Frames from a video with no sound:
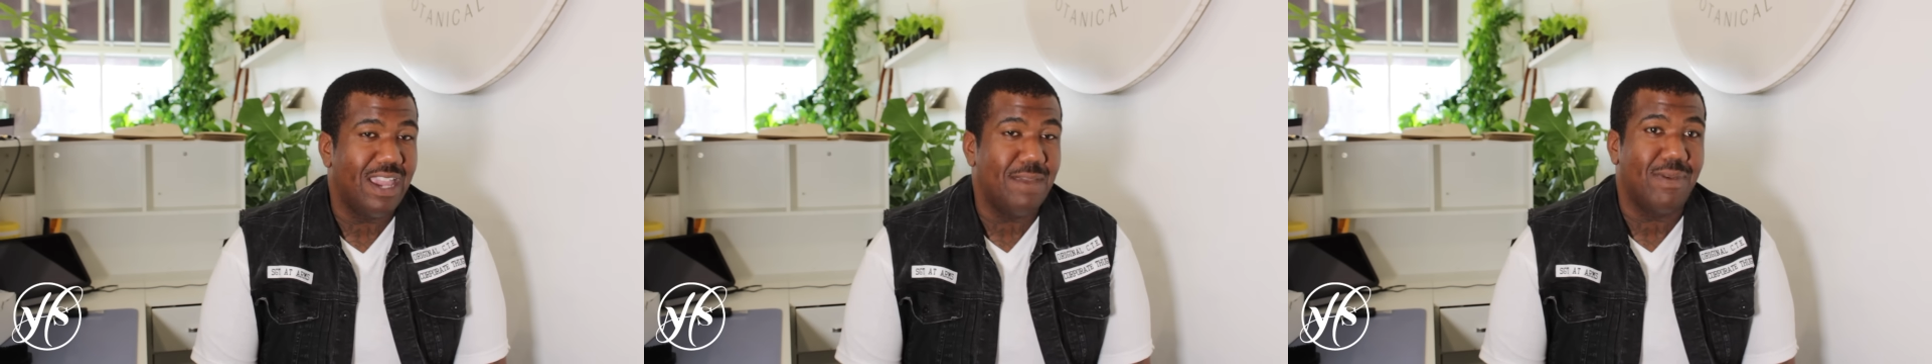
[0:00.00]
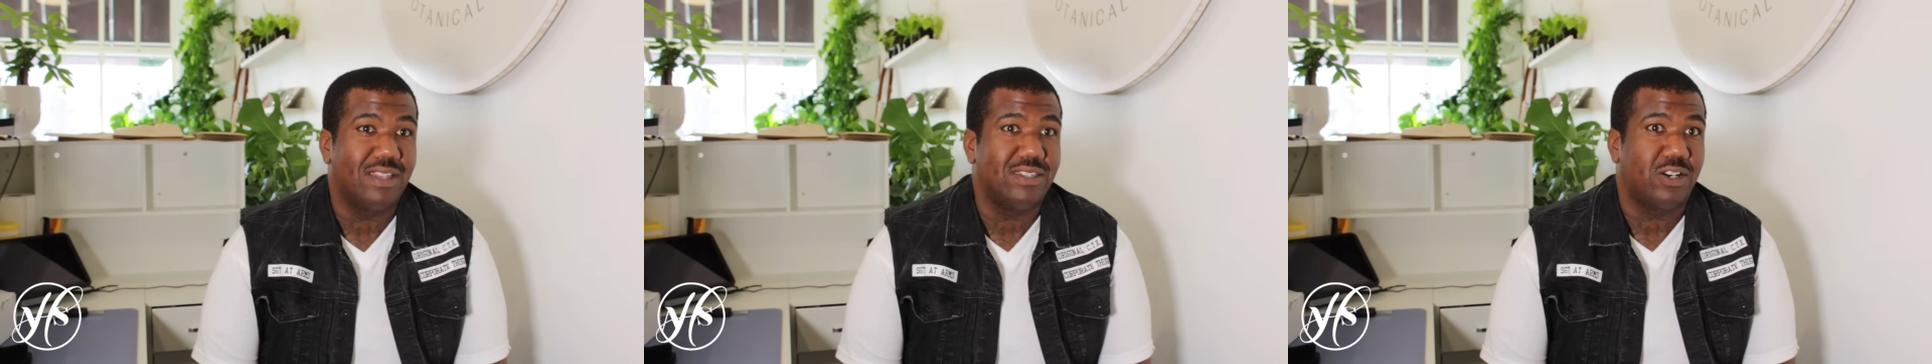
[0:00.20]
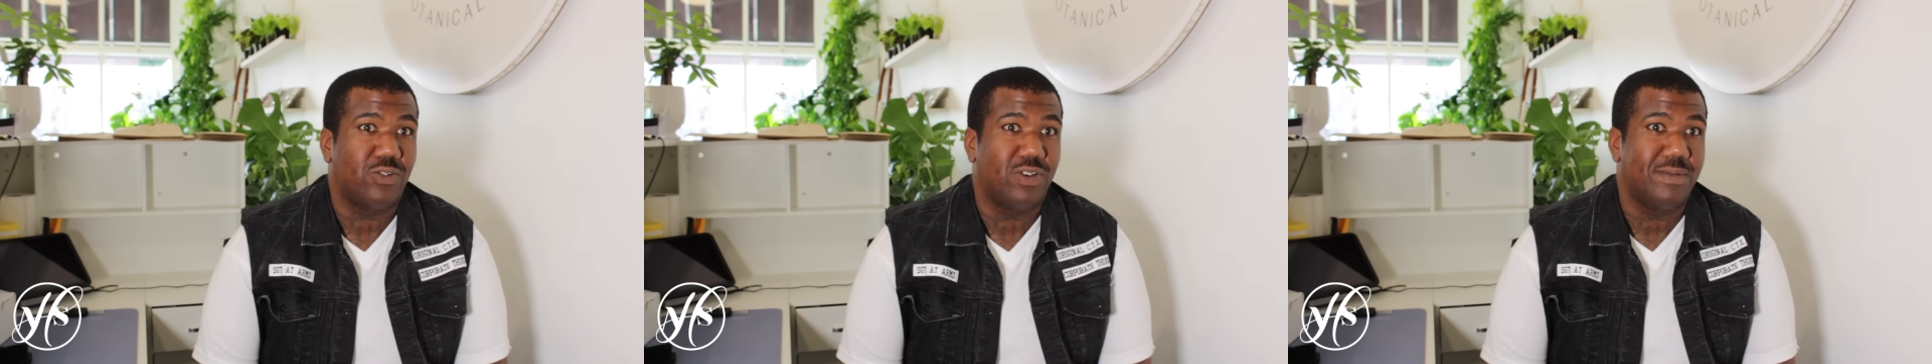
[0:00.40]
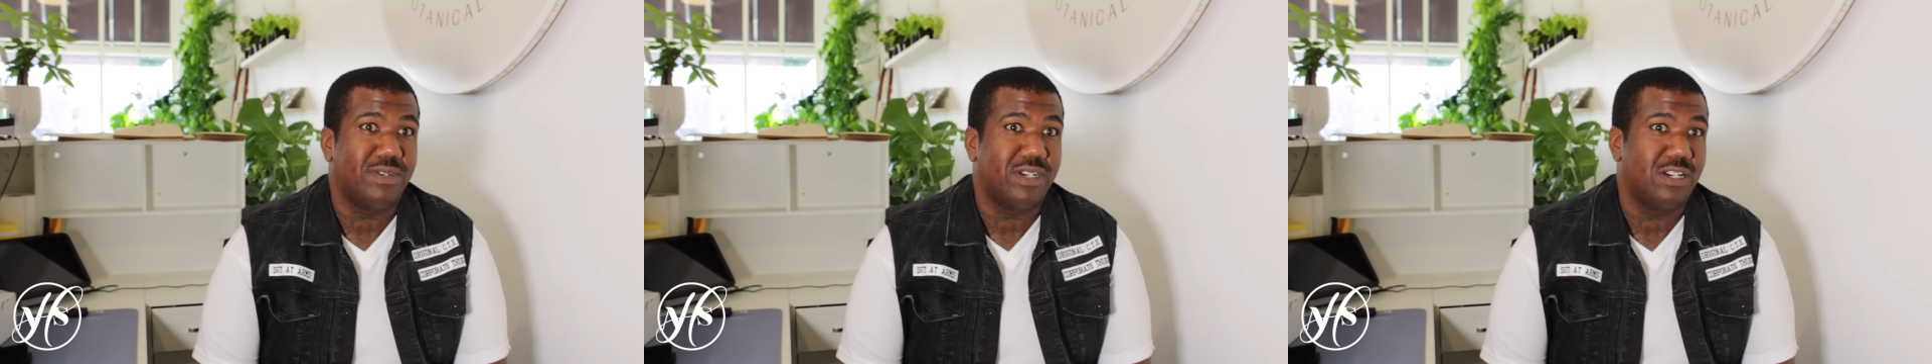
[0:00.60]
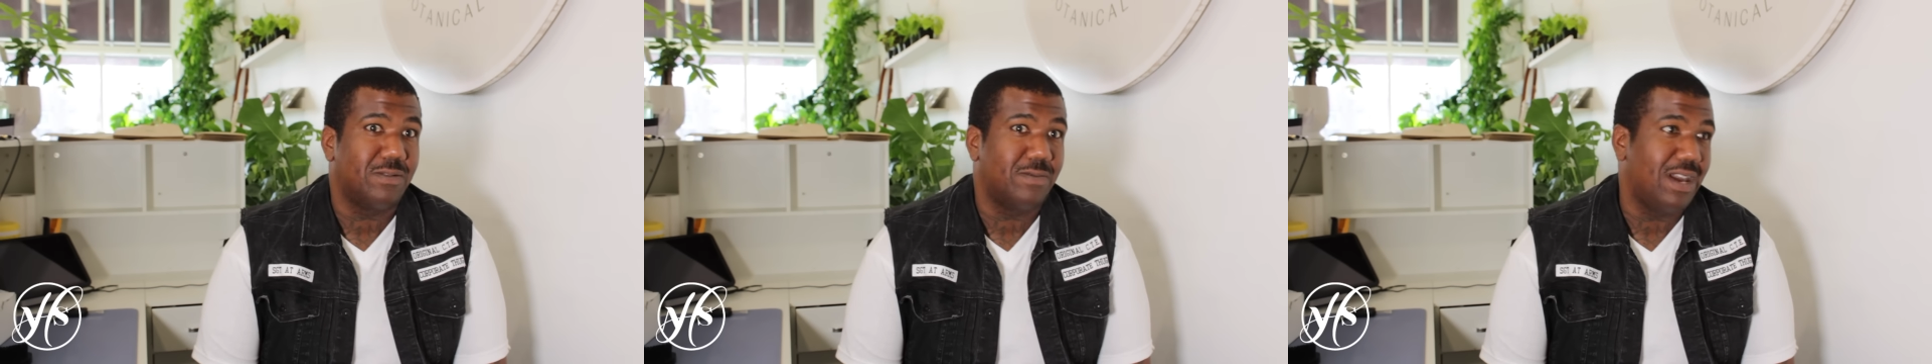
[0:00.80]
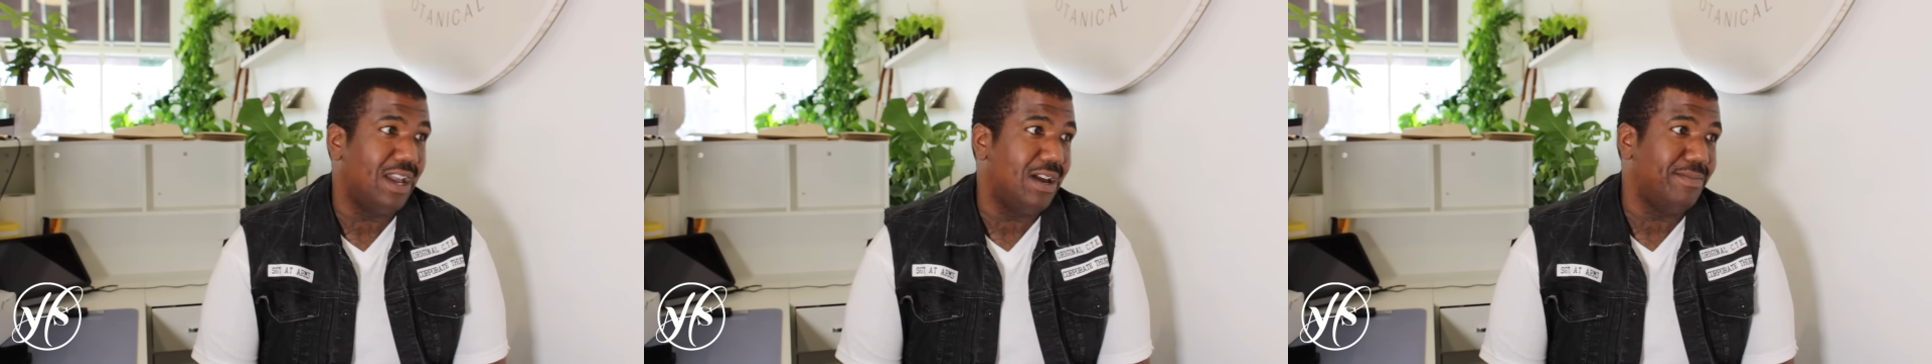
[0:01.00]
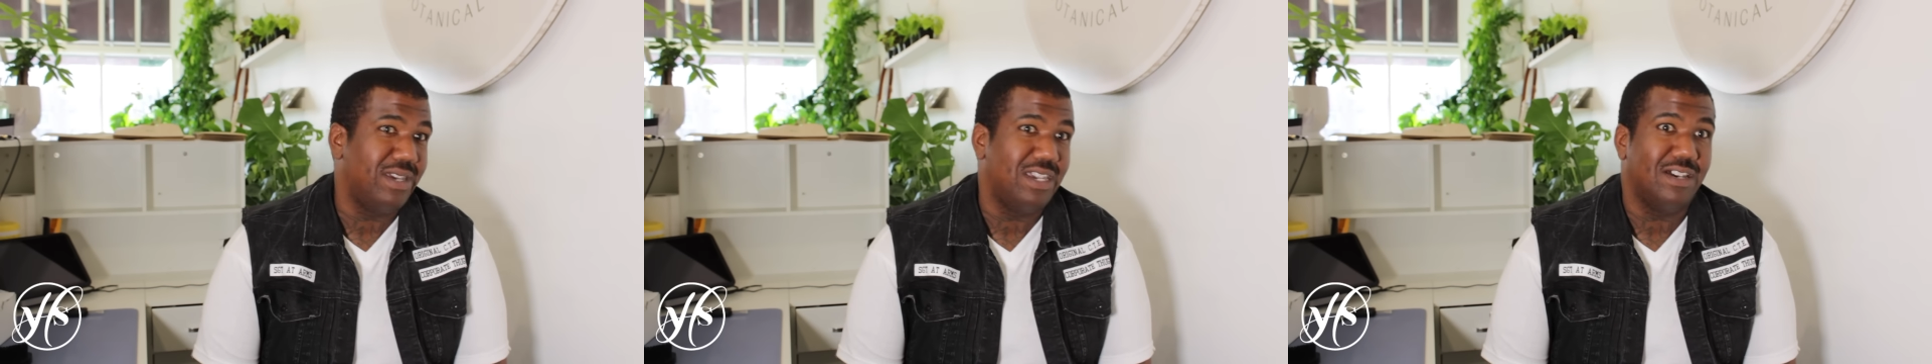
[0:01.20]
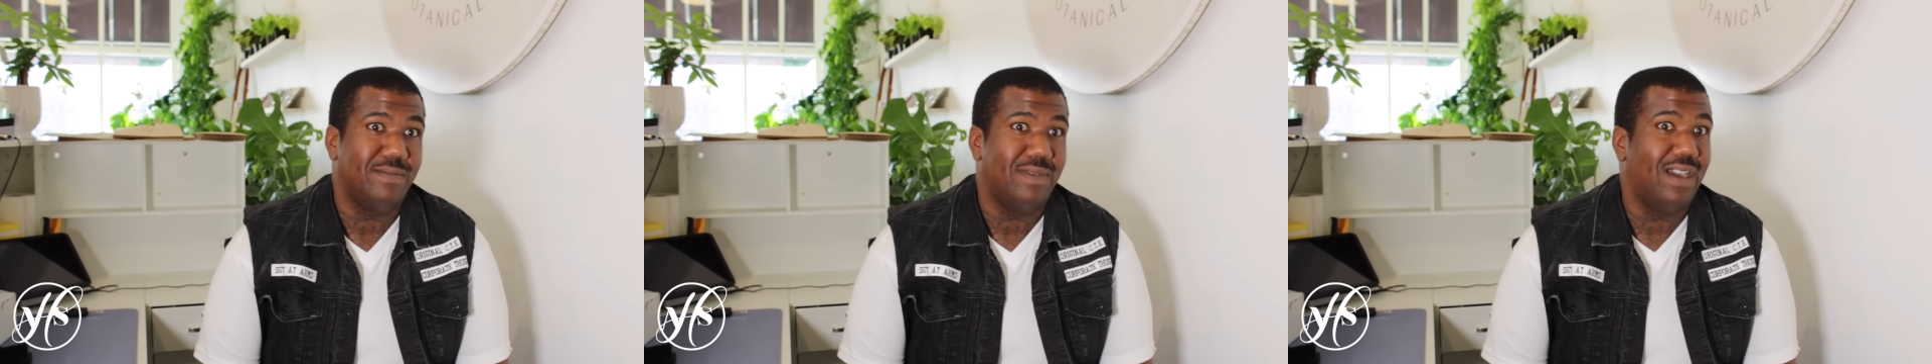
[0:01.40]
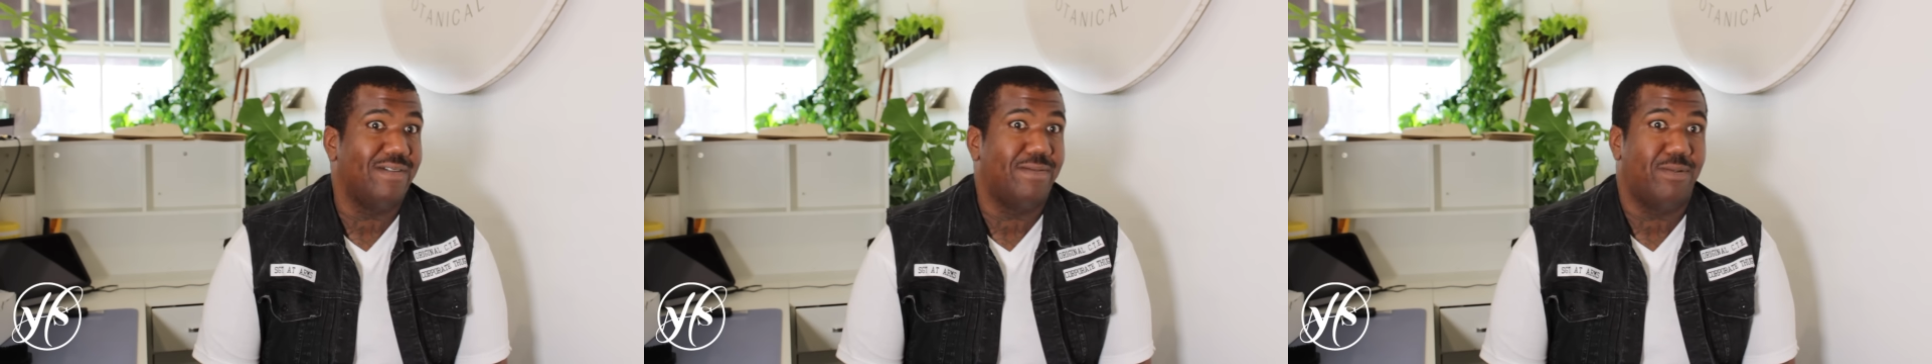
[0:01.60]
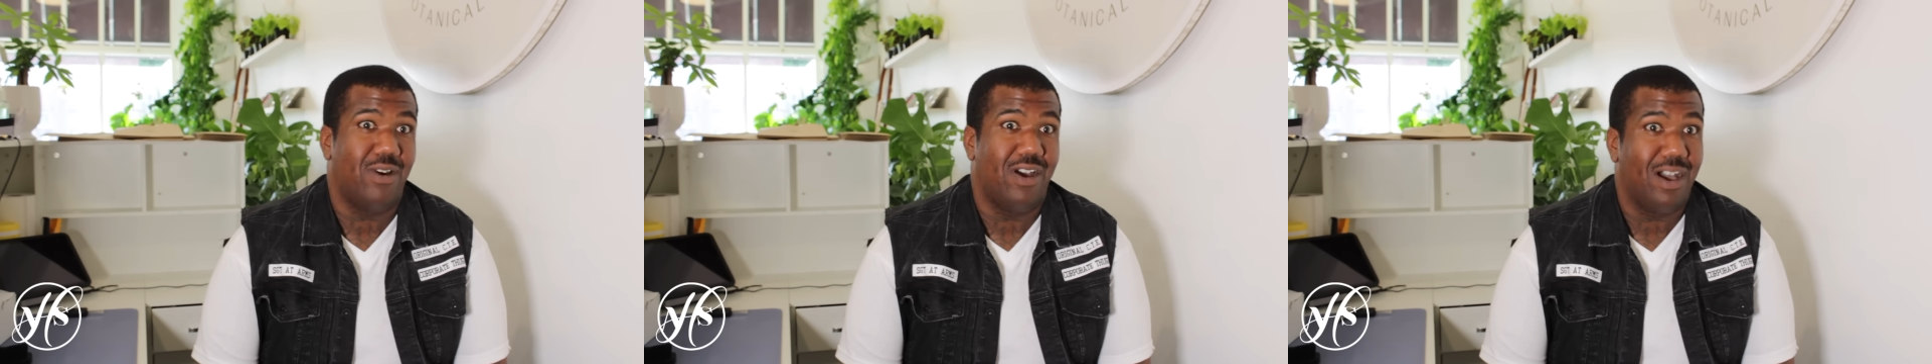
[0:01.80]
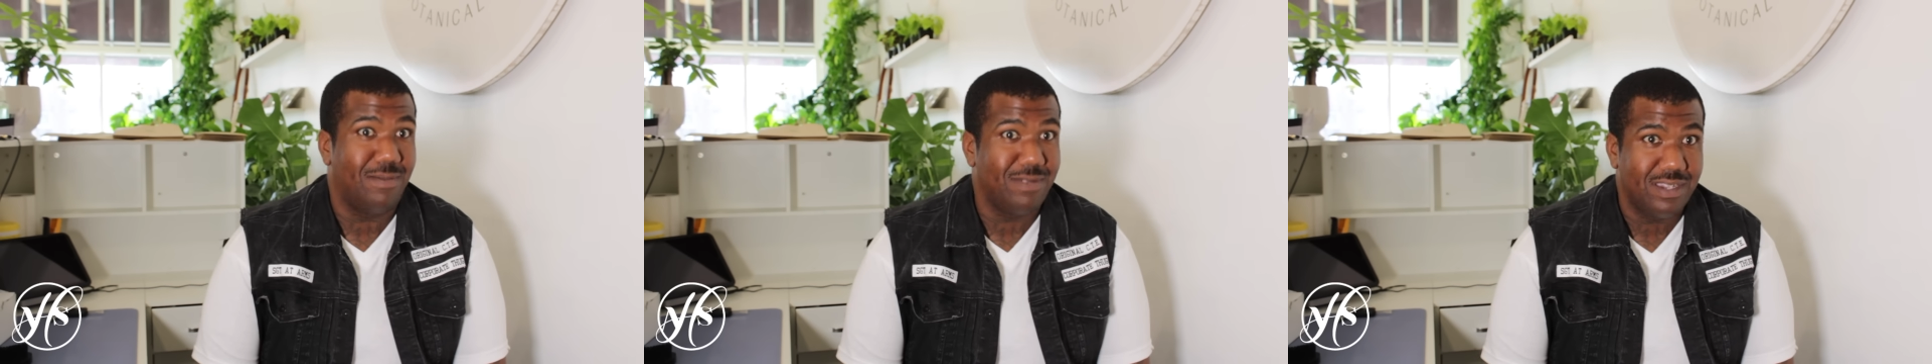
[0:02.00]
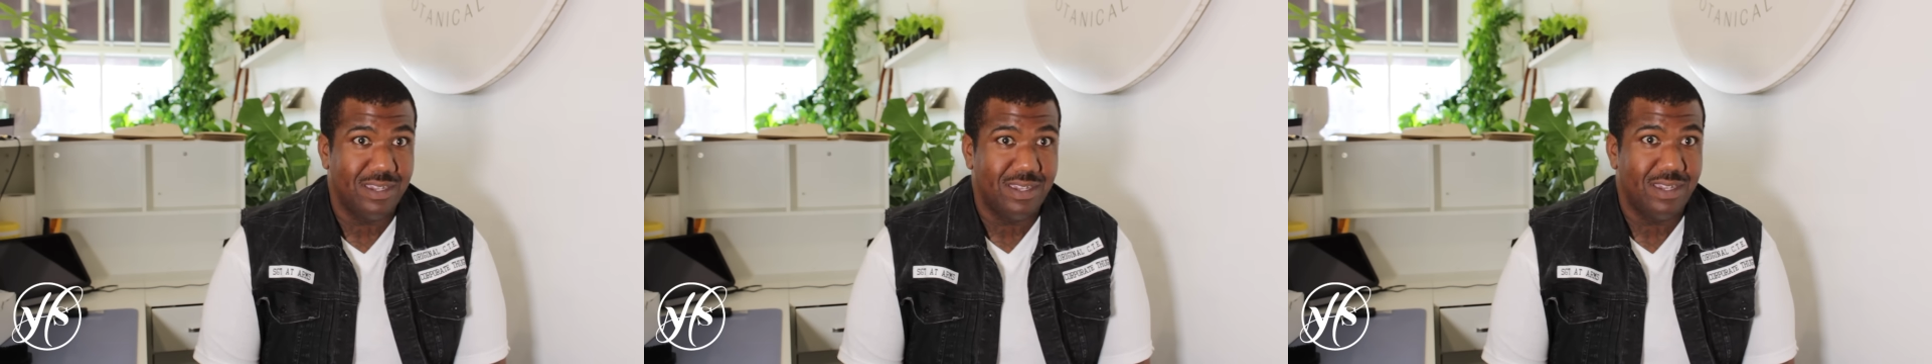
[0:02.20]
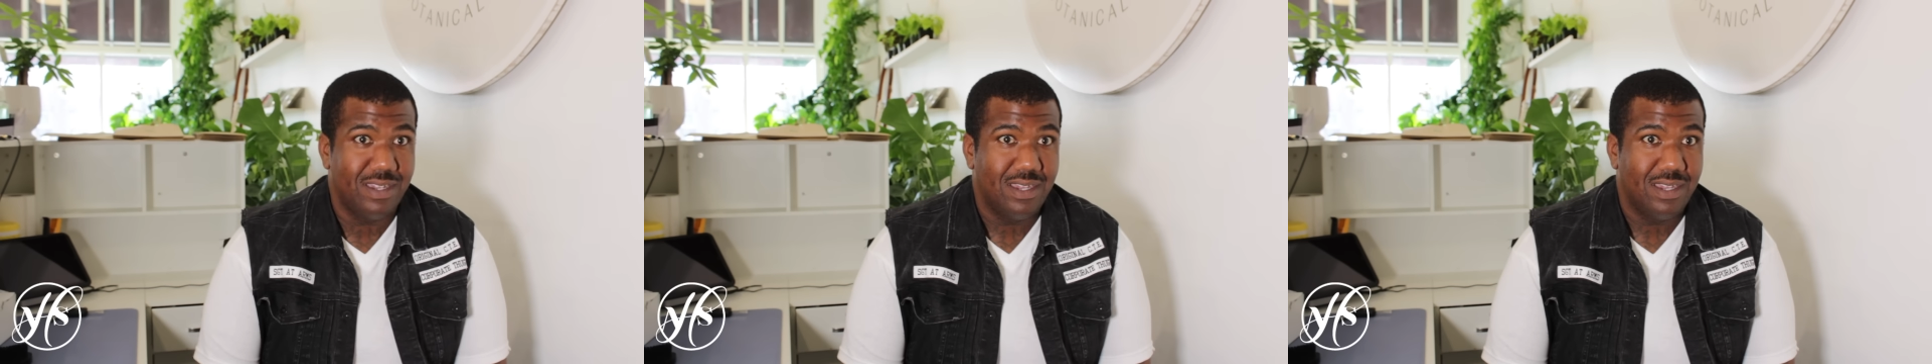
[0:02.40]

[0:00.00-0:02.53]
He brought the Crip shit around BMF problem,